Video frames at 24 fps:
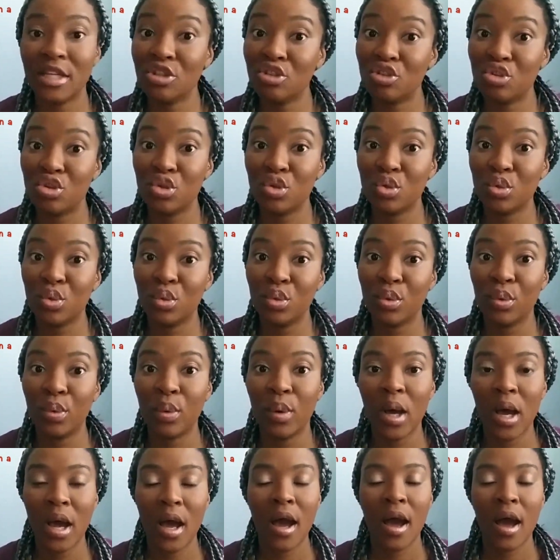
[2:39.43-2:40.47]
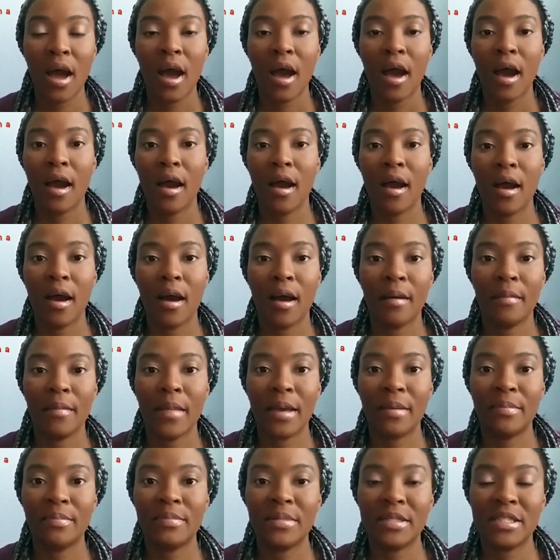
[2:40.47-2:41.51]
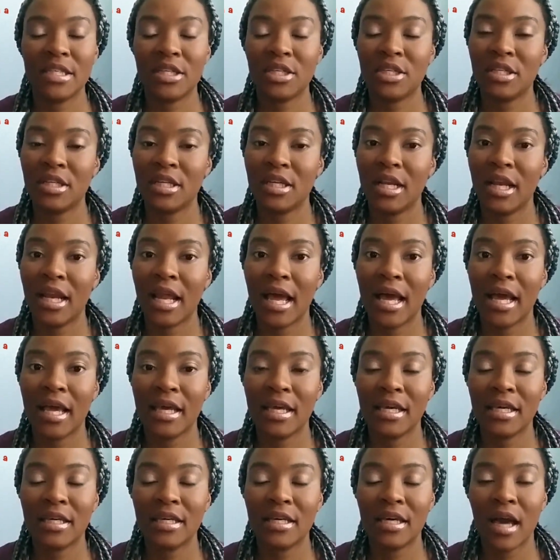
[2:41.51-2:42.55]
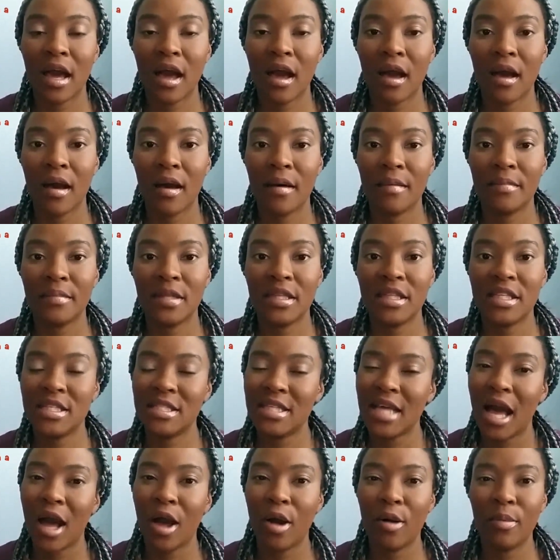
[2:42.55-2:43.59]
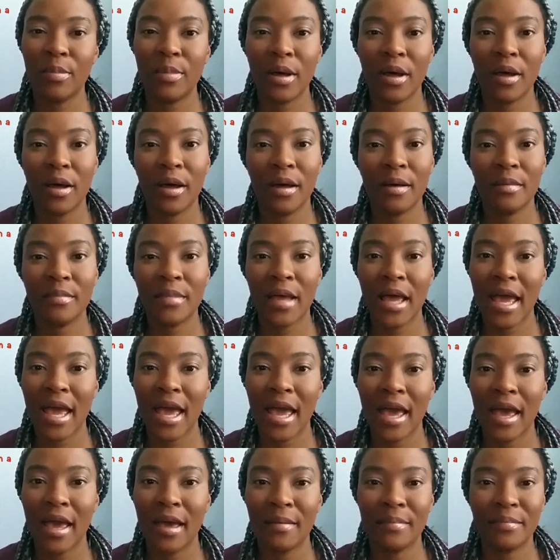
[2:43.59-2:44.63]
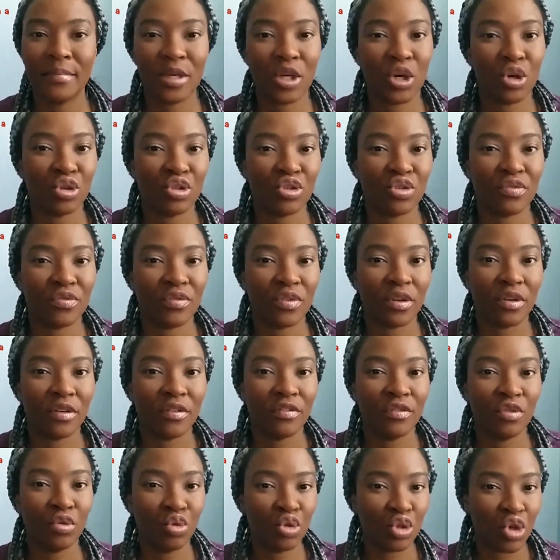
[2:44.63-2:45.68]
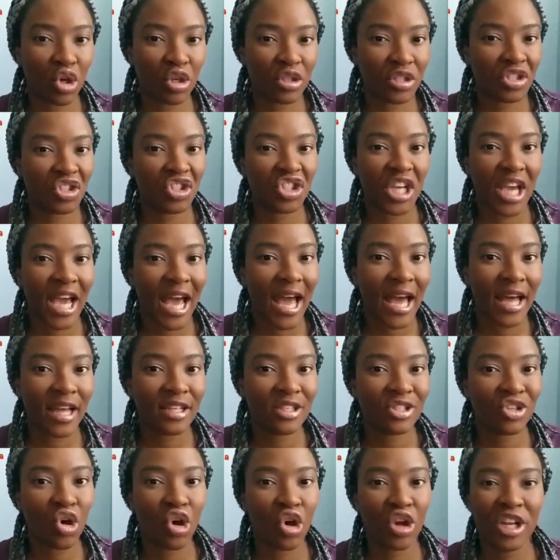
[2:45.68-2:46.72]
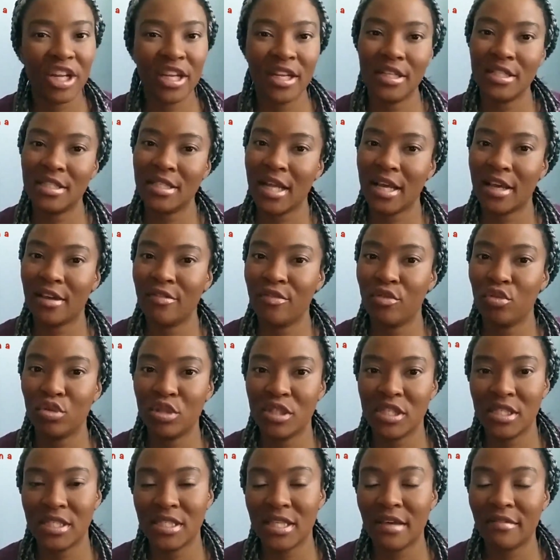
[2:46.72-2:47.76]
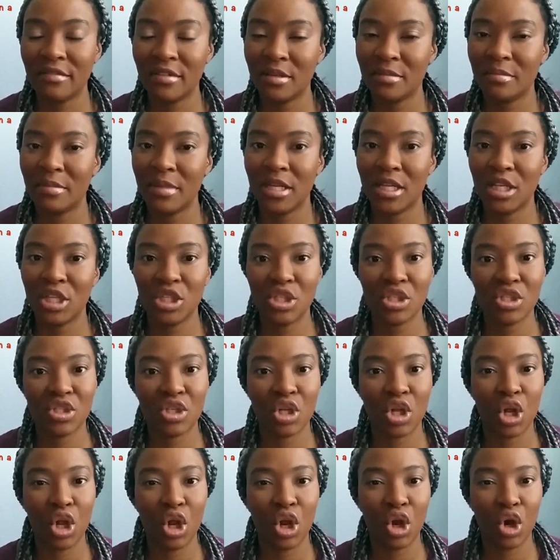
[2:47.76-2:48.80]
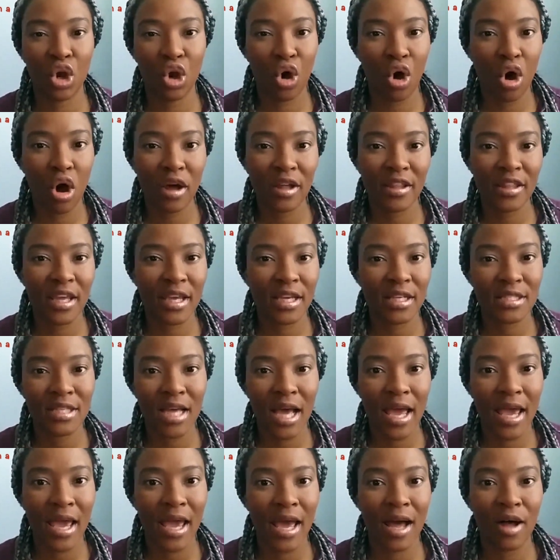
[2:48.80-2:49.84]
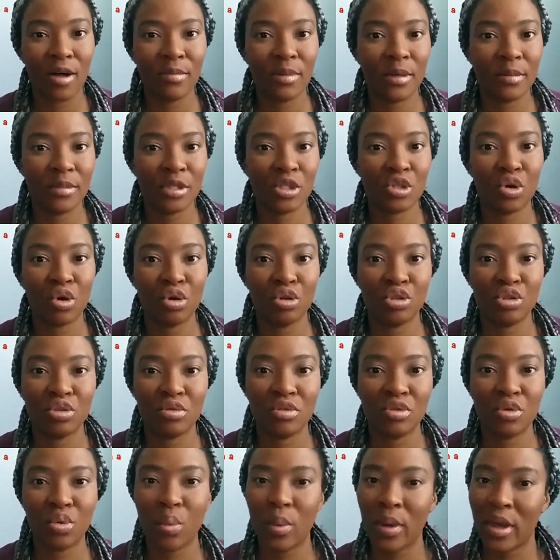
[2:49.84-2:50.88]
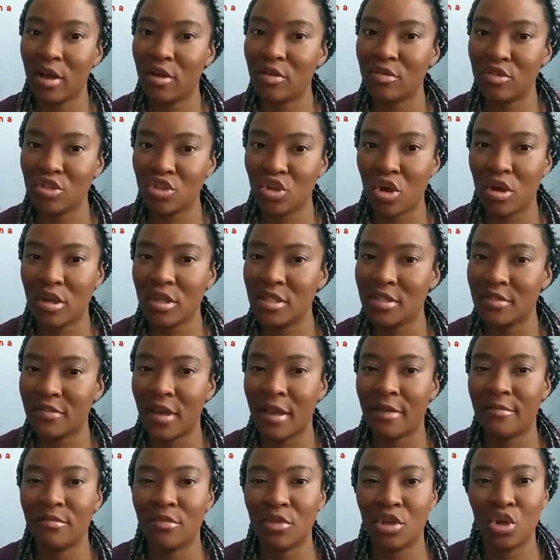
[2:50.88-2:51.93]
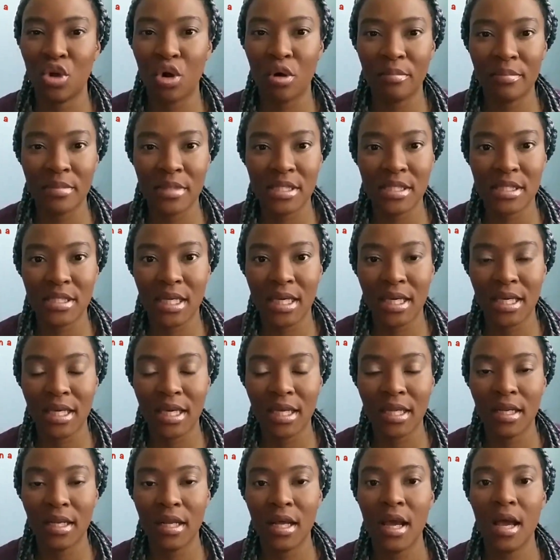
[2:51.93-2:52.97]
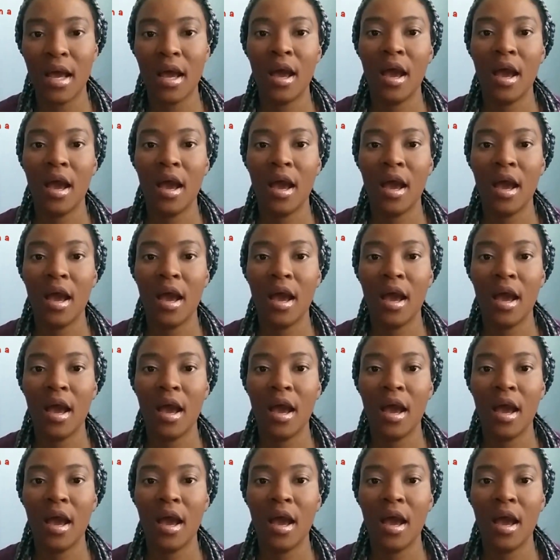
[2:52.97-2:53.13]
into. I particularly like this album, and because of a few songs that she has on it. It's like 47 minutes long, the entire album. It's got 12 songs if I'm not mistaken.